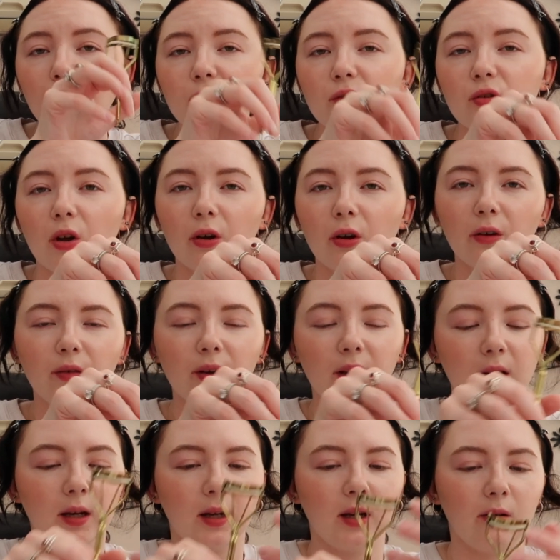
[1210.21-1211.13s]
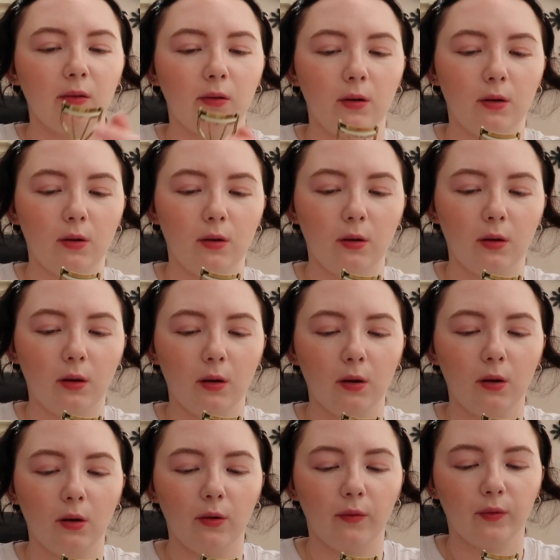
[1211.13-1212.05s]
Sorry if you can hear a
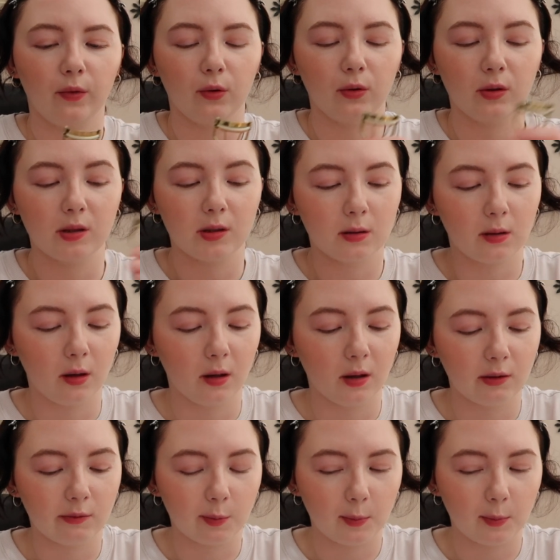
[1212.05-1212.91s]
lot of noise, guys.